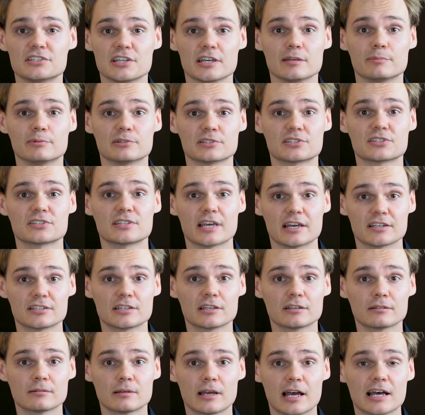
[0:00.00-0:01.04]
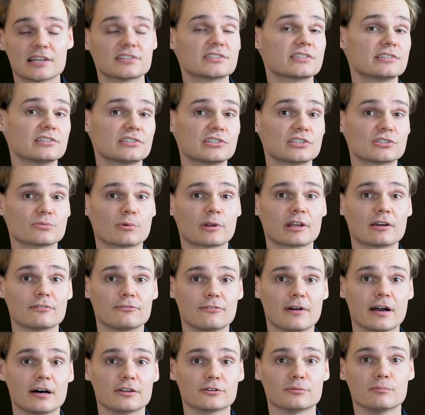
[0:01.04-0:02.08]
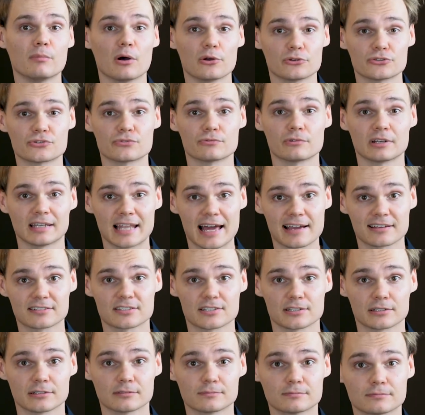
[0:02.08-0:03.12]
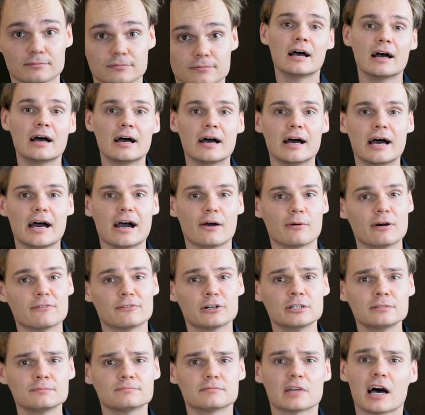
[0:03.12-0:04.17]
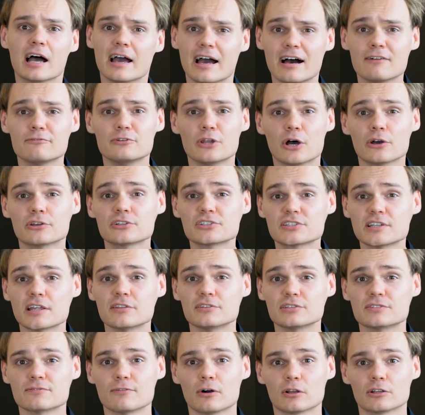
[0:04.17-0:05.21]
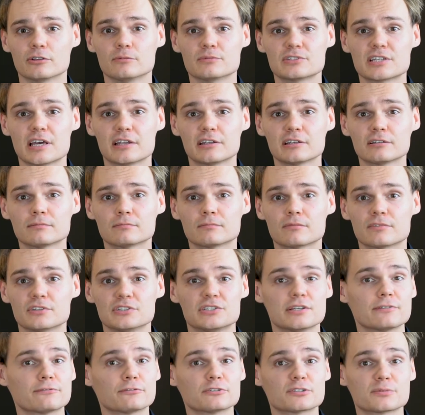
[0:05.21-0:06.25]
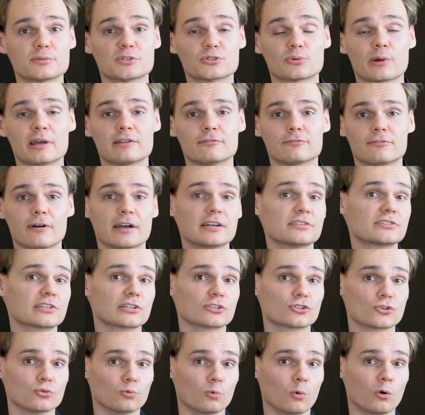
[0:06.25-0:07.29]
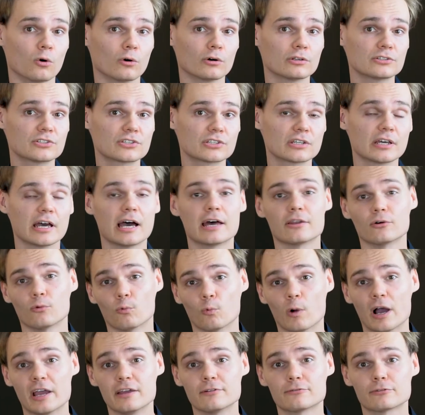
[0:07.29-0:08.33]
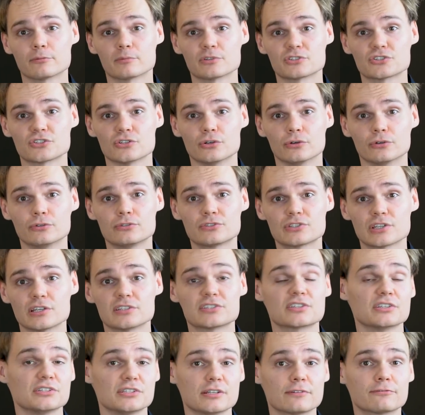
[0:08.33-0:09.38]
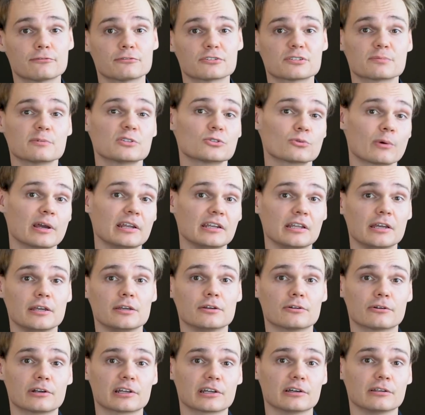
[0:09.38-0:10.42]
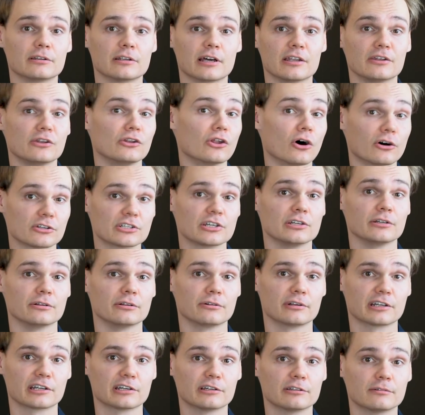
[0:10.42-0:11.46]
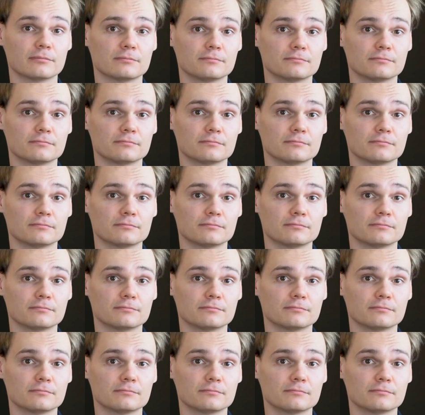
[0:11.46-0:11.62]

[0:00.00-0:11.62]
deepest setting, as this is what I found most relaxing. However, I have noticed at this volume setting, the difference between facing towards and away from the SNOOZ is the difference between hearing it and not hearing it.